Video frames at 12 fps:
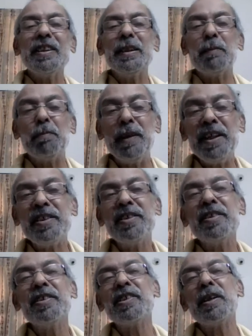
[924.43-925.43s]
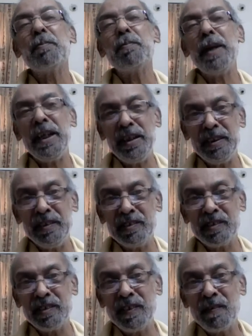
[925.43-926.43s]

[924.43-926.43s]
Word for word: the pleasures and pains,